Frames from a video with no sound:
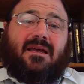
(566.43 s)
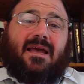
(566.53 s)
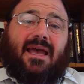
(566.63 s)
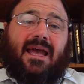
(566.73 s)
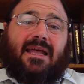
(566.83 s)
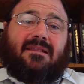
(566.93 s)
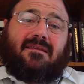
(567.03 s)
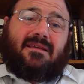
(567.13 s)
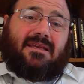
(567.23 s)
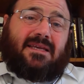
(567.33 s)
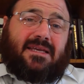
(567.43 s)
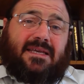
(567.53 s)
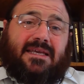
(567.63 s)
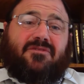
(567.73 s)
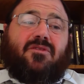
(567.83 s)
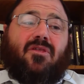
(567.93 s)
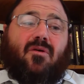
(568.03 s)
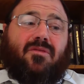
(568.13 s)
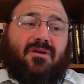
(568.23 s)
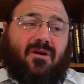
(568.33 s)
And even
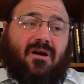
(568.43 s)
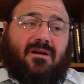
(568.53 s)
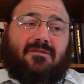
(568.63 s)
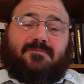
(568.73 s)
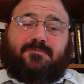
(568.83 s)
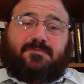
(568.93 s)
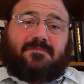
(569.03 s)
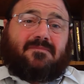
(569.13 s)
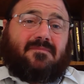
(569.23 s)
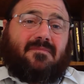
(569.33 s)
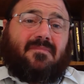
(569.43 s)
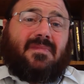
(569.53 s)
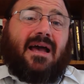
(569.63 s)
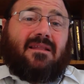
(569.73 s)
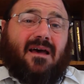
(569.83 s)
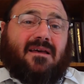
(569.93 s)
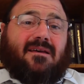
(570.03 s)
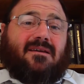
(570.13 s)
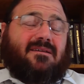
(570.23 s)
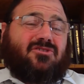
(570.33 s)
though there are
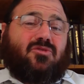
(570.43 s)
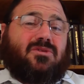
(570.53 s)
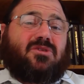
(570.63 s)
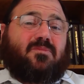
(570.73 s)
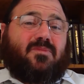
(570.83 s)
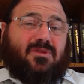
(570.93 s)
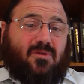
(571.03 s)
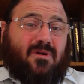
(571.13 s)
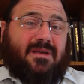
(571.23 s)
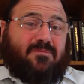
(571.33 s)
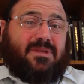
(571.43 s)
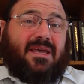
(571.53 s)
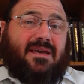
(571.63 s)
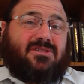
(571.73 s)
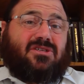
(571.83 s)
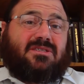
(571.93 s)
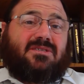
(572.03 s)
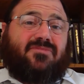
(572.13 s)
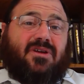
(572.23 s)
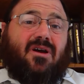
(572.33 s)
Halachic Jewish law
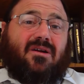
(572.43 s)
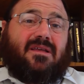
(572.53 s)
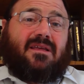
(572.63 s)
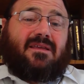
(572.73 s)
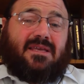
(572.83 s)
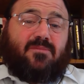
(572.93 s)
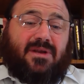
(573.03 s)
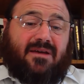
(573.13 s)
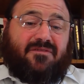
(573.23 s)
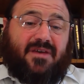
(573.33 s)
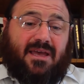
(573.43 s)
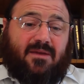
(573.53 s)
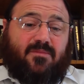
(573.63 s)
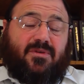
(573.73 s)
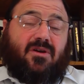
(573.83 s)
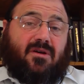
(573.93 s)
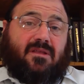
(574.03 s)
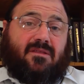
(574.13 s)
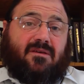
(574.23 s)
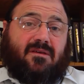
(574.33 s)
implications regarding kibbud av v'em,
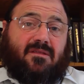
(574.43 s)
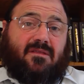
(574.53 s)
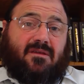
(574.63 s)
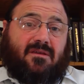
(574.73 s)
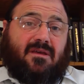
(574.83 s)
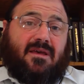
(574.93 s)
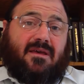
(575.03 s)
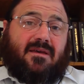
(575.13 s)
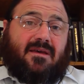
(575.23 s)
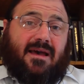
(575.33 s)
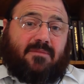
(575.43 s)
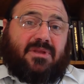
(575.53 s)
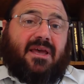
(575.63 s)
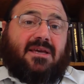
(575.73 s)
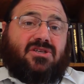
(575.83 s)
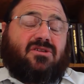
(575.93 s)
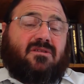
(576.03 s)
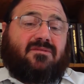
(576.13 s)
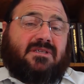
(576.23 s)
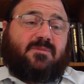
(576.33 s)
regarding the obligation
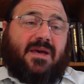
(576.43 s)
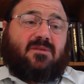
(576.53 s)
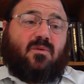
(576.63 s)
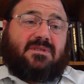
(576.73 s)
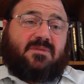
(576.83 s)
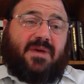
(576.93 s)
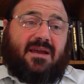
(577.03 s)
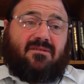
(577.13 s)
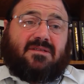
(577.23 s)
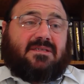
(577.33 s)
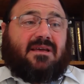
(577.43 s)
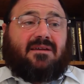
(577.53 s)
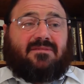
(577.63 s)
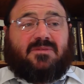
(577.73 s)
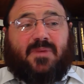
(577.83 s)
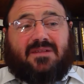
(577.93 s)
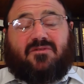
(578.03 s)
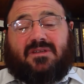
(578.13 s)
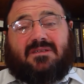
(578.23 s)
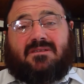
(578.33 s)
to respect one's parents, I
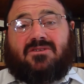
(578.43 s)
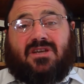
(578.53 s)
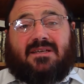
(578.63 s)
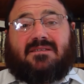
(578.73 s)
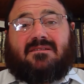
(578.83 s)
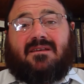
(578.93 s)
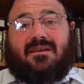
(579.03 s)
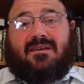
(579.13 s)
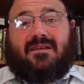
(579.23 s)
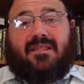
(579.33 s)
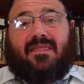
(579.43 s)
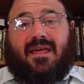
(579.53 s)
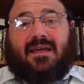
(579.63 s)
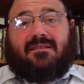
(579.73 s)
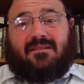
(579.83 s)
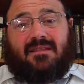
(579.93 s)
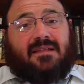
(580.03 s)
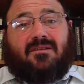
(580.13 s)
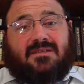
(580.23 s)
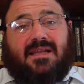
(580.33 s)
respectfully suggest that
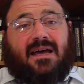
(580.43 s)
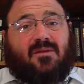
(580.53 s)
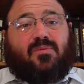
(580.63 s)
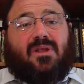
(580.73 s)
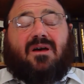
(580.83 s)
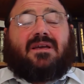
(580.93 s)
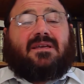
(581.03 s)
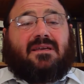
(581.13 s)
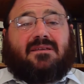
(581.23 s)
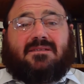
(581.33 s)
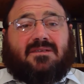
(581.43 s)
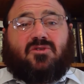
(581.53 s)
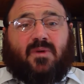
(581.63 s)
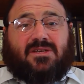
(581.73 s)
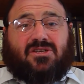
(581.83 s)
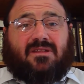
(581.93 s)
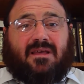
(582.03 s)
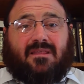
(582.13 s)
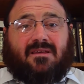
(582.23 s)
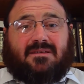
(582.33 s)
that does not apply in a situation
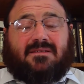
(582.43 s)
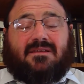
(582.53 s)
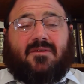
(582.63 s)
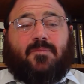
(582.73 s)
like this.